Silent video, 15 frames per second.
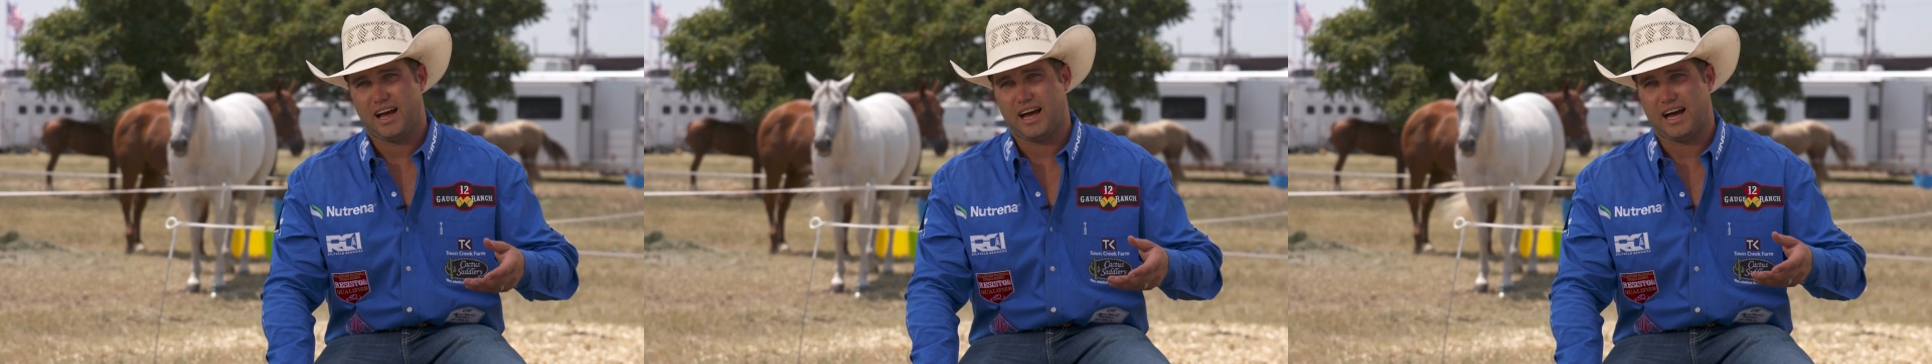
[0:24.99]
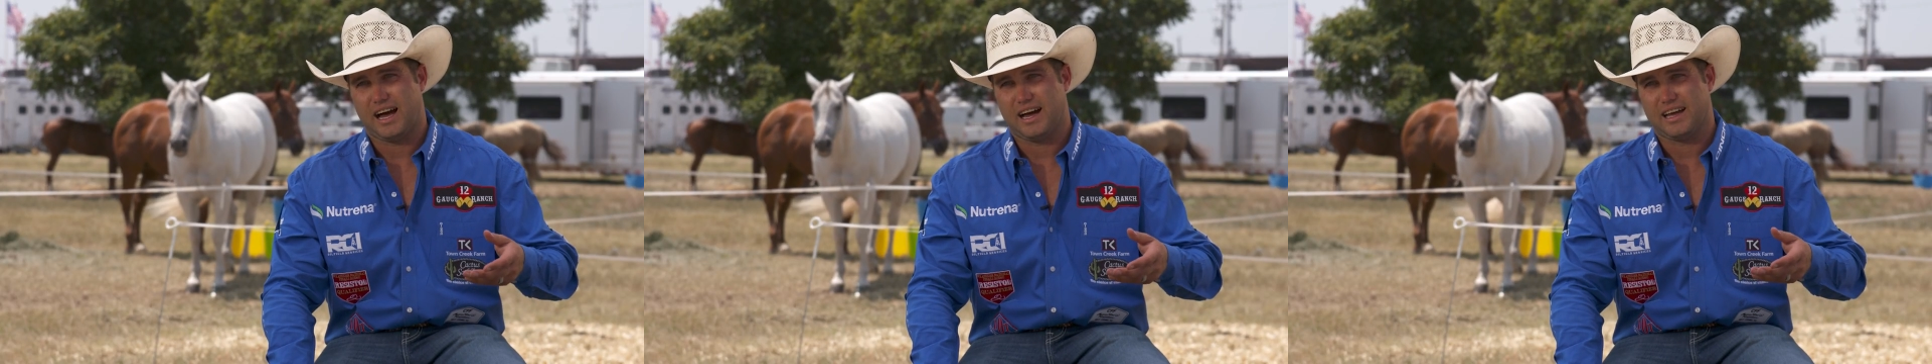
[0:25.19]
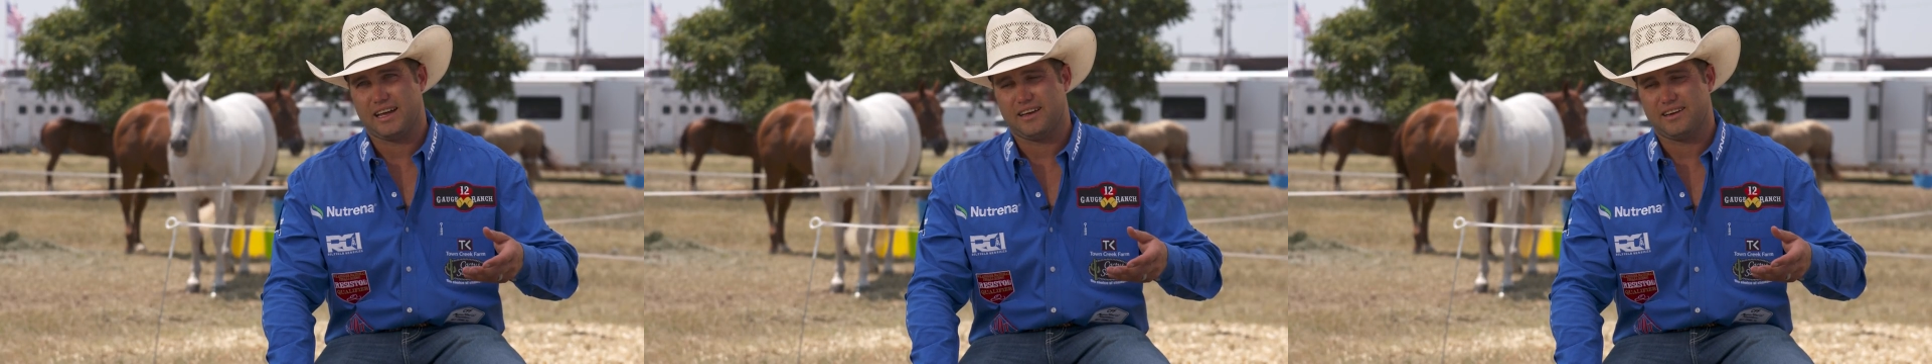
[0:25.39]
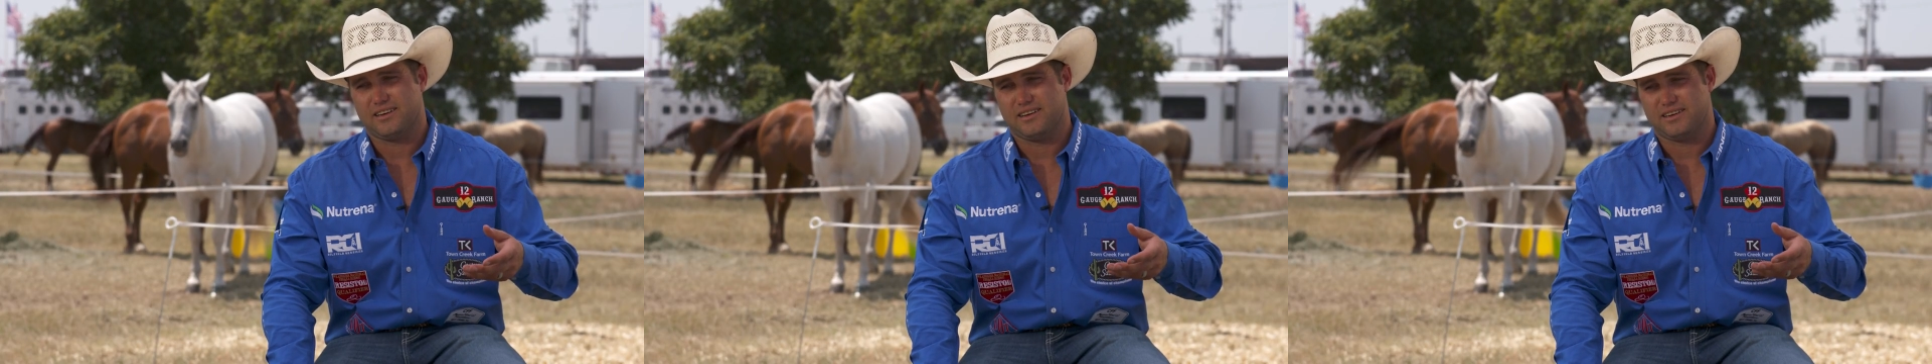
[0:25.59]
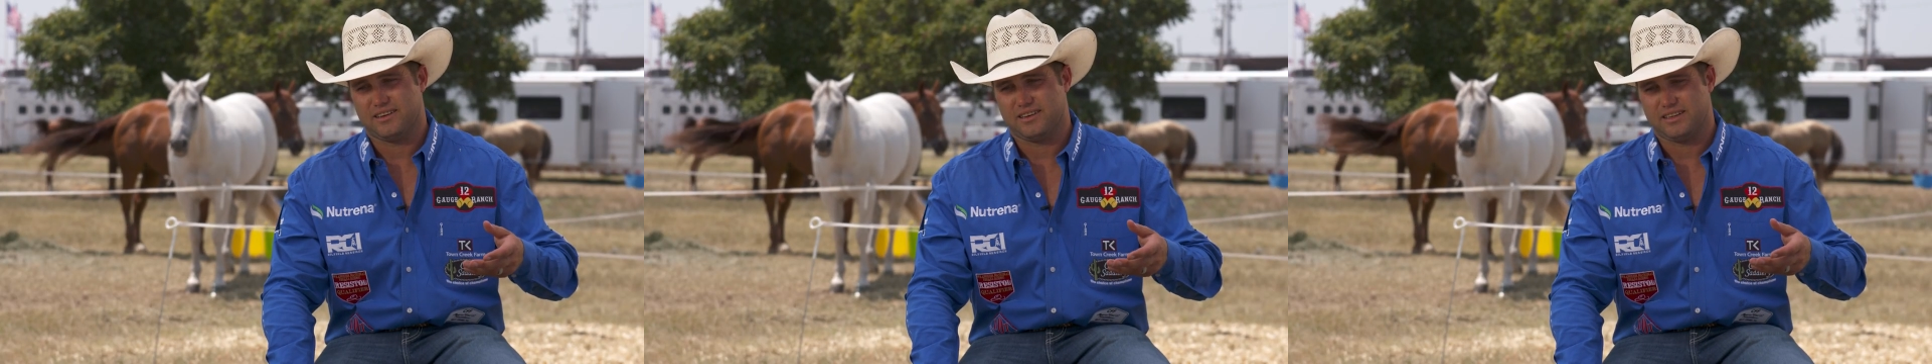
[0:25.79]
I,
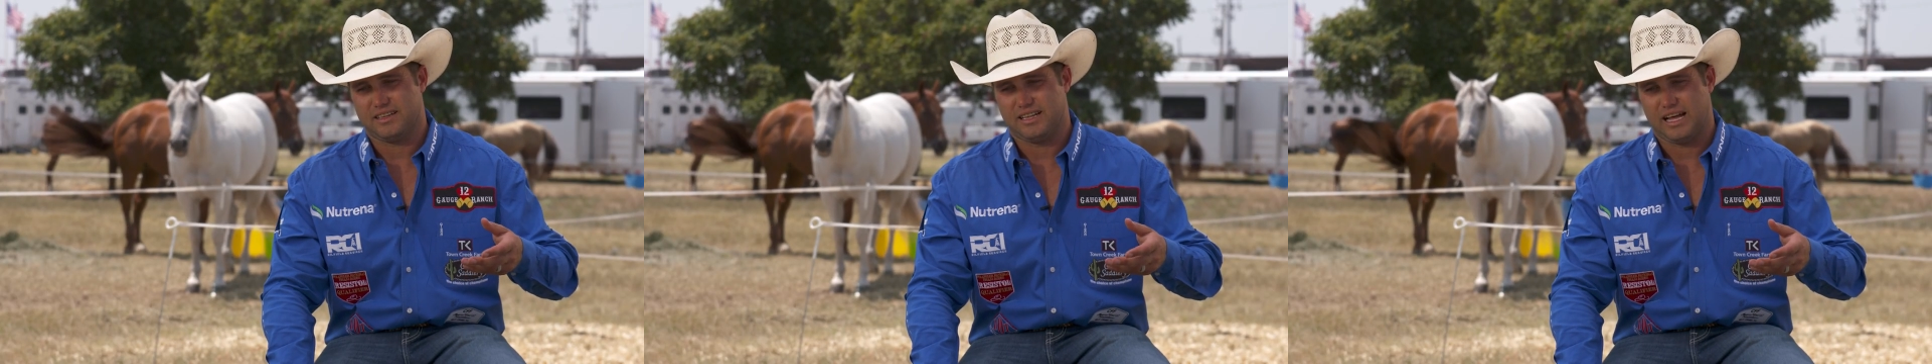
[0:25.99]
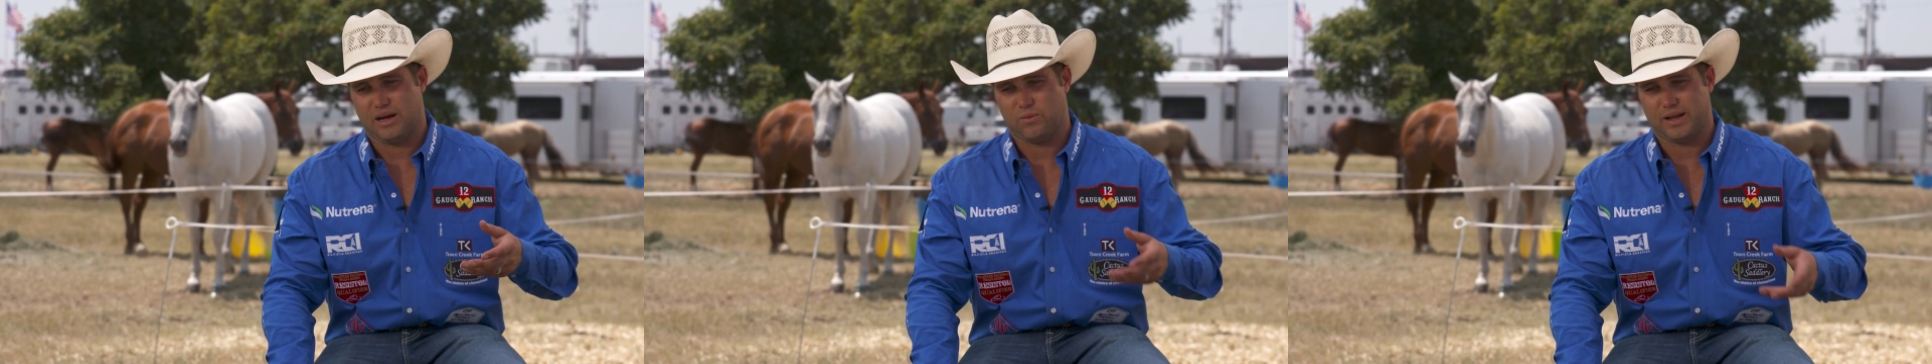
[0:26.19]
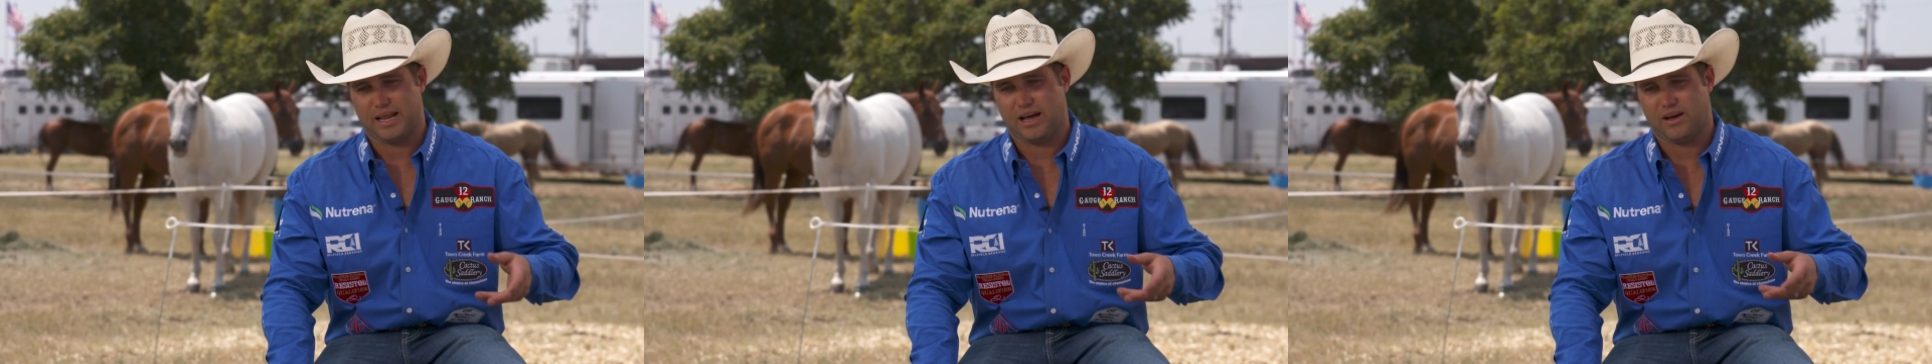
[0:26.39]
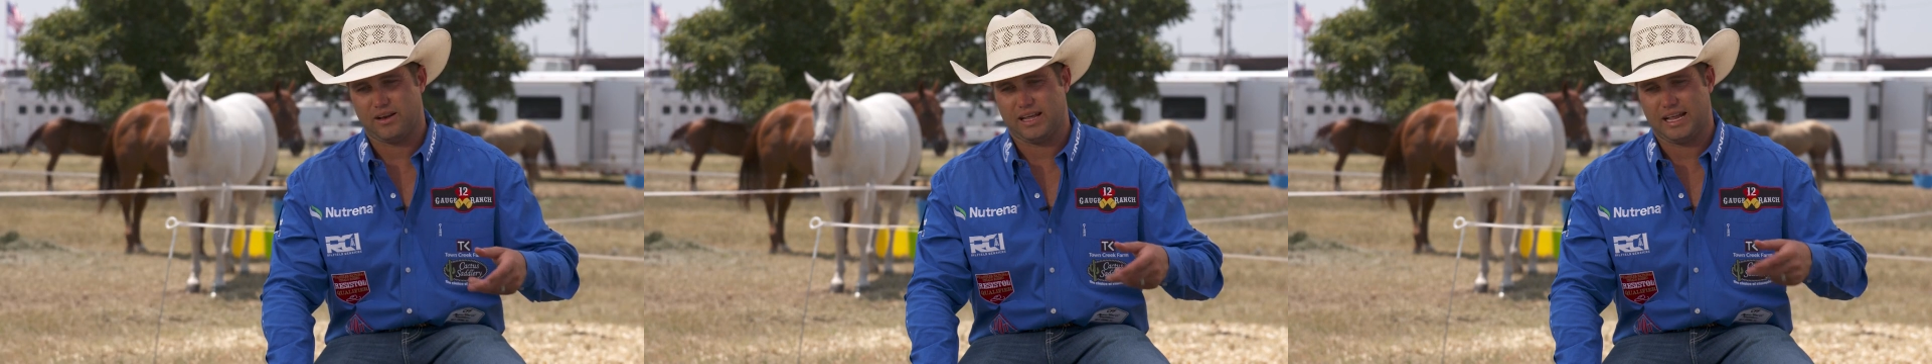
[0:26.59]
uh, I went out